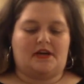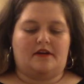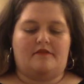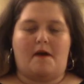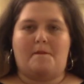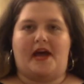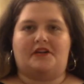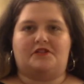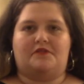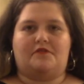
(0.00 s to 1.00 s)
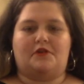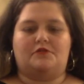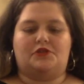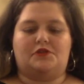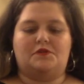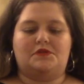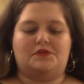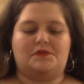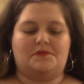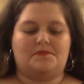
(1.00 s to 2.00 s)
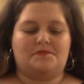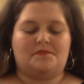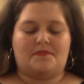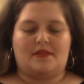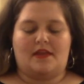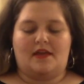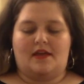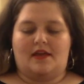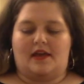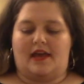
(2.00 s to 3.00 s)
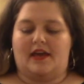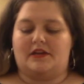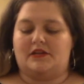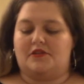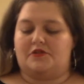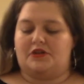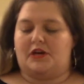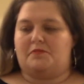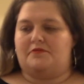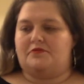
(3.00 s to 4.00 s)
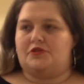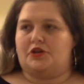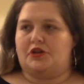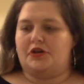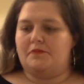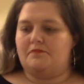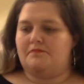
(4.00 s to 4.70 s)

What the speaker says: of passion fruit juice and a 1/3 cup of sugar,